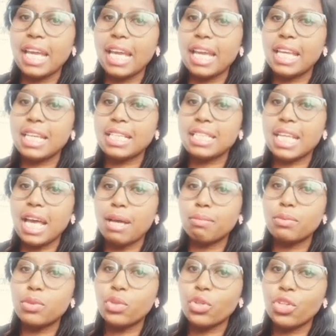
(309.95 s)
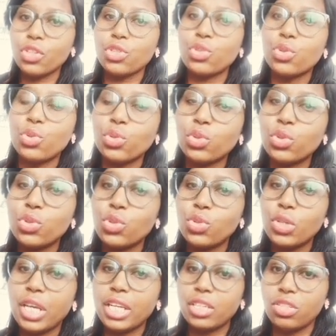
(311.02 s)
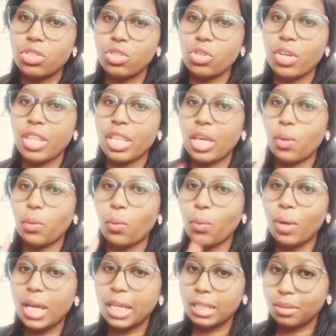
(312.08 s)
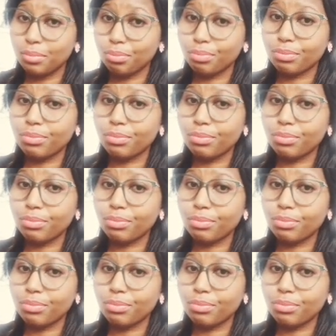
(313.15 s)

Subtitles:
it is up to the school to ensure that, one,